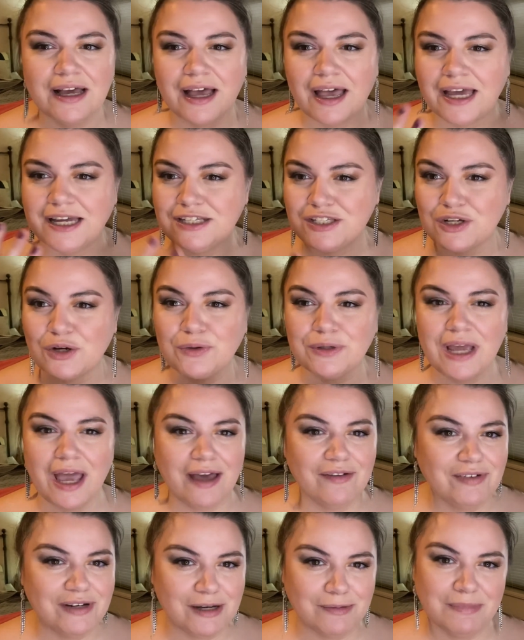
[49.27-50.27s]
I don't
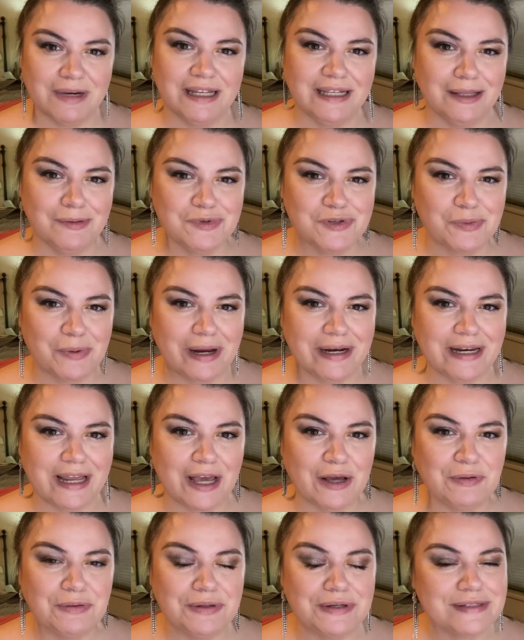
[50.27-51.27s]
have it on my lips right
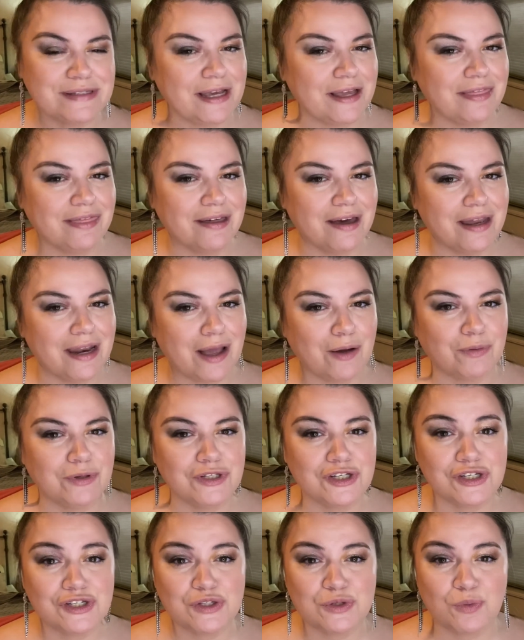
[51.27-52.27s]
now because I thought I would
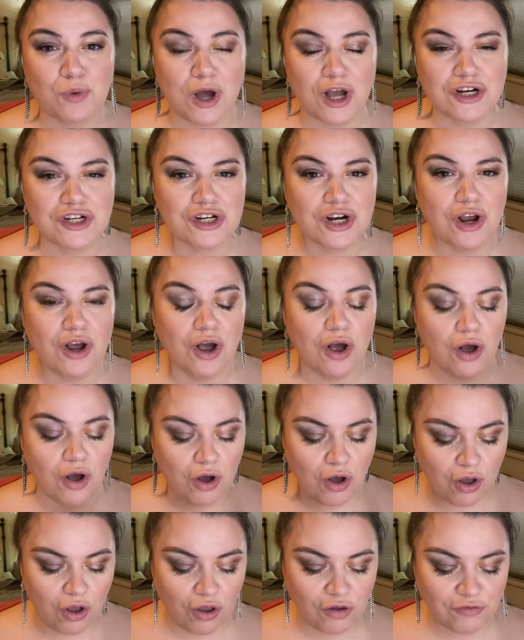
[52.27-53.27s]
just swatch
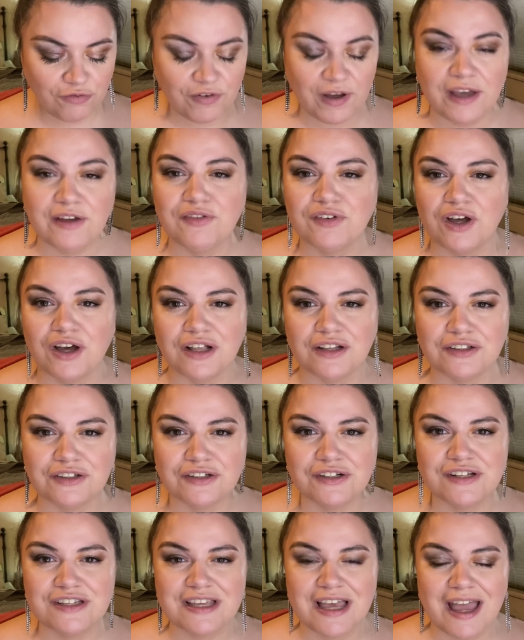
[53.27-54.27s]
all 5
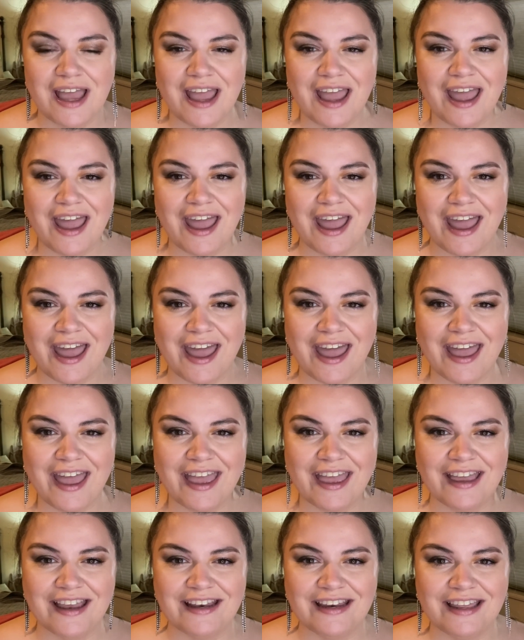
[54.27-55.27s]
colors.
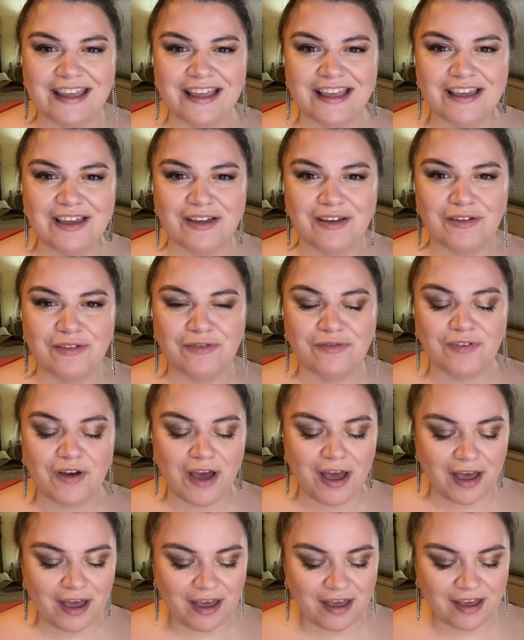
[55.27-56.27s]
And if
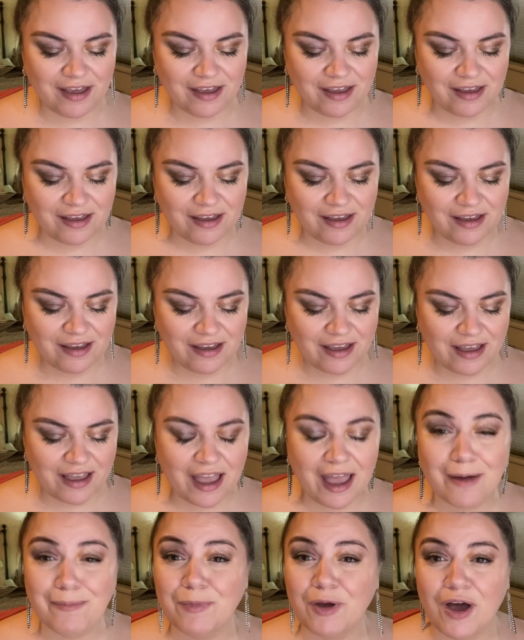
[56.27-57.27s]

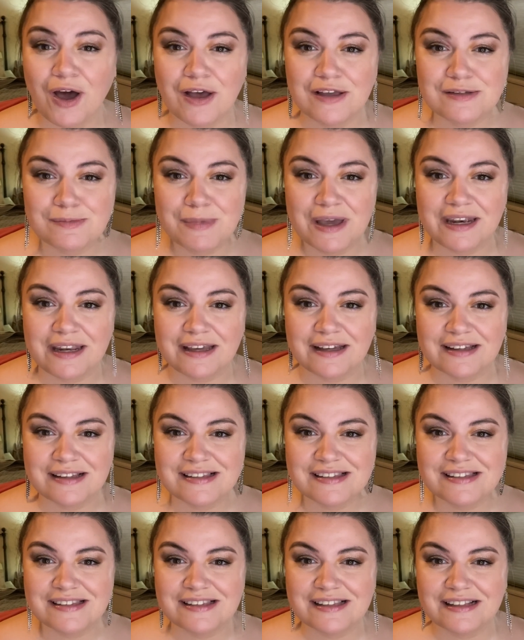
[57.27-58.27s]
M
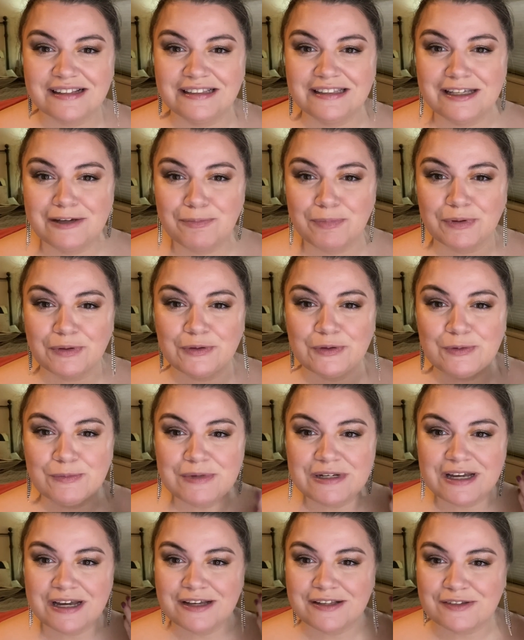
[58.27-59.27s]
Cosmetics lip
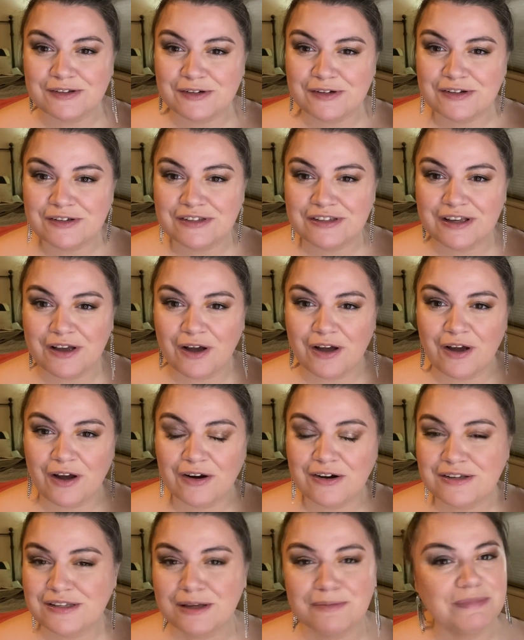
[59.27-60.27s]
luminizers
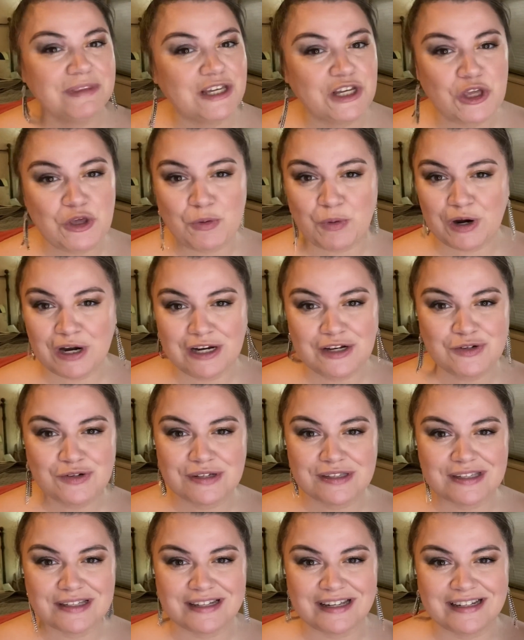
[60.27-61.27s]
are something you are
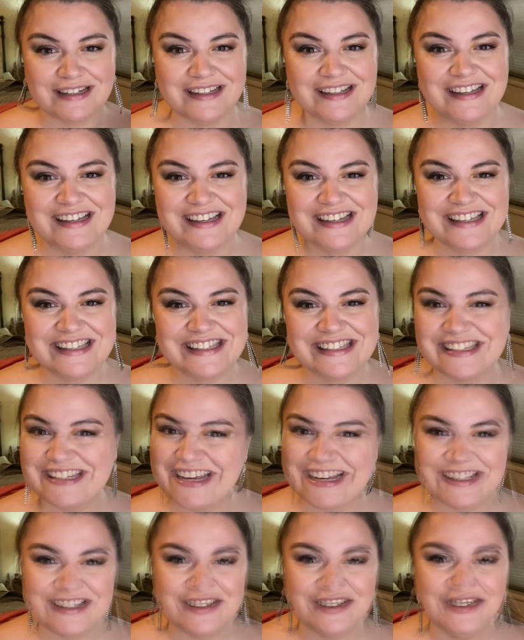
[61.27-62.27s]
interested in,
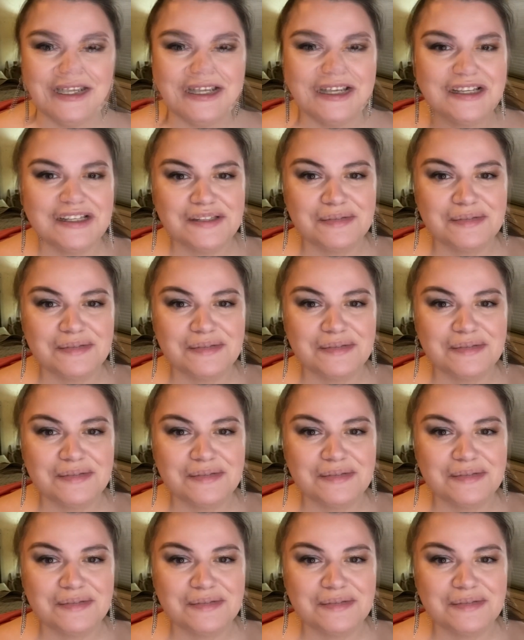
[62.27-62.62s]
stay tuned.